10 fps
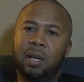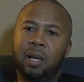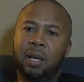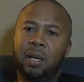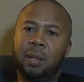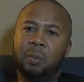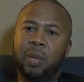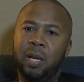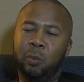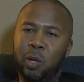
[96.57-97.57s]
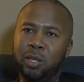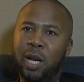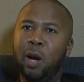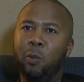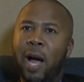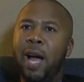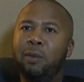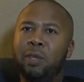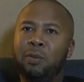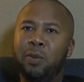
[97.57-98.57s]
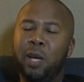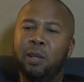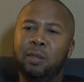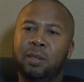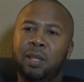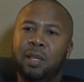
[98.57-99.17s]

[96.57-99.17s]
But once I arrived in Fez,